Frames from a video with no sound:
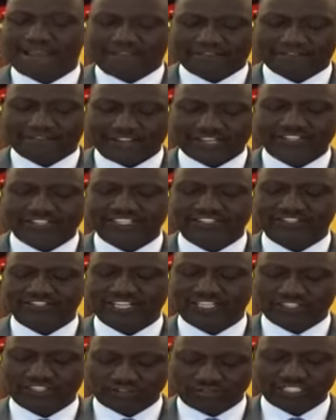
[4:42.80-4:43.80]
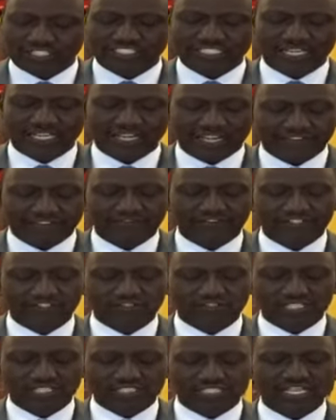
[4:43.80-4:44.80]
that the security
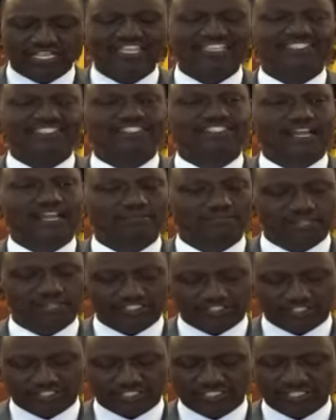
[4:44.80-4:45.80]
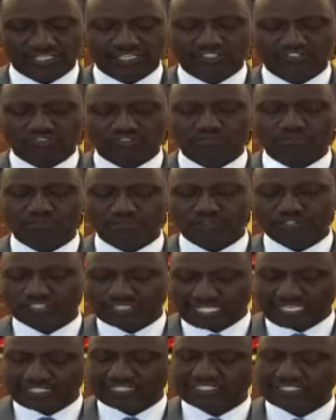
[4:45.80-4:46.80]
infrastructure established to
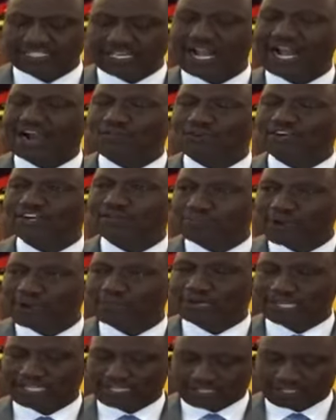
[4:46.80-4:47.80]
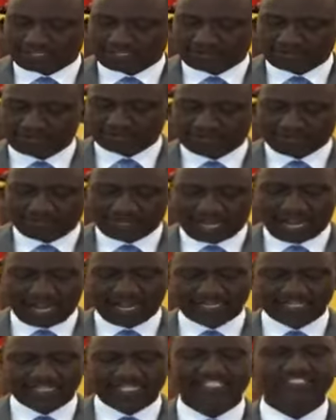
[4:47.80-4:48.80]
protect our republic
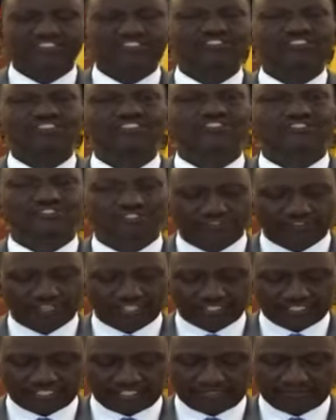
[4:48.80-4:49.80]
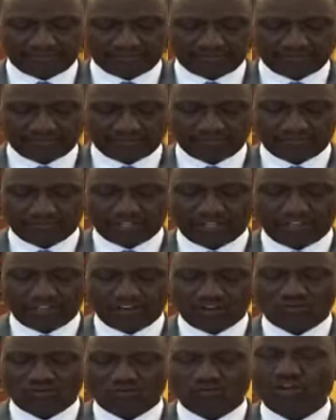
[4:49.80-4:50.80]
and its sovereignty
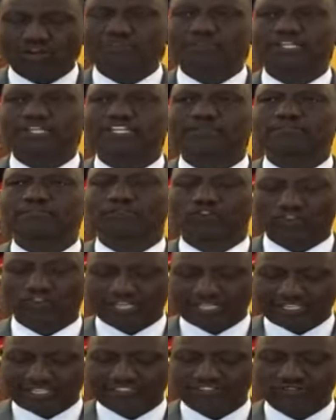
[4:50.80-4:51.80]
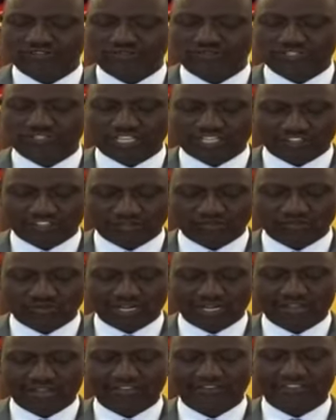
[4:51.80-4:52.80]
will be deployed to secure
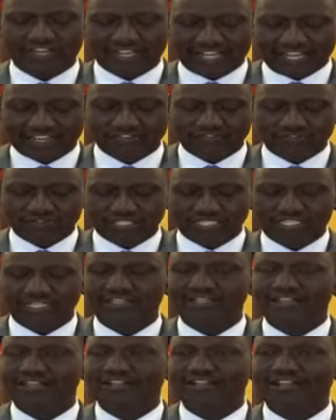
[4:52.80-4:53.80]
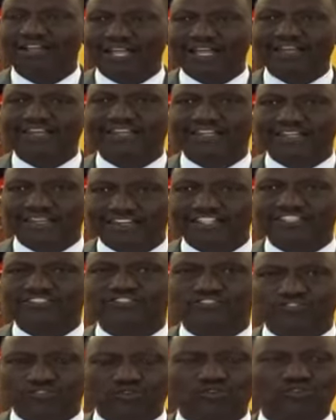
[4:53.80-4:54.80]
the country and
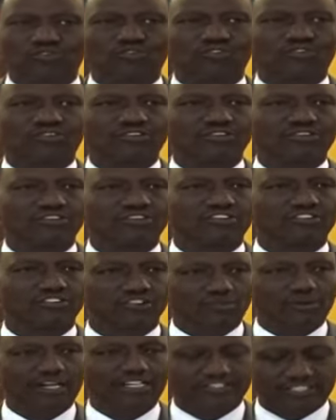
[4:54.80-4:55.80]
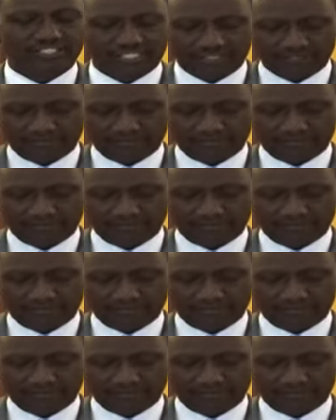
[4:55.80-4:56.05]
restore normalcy.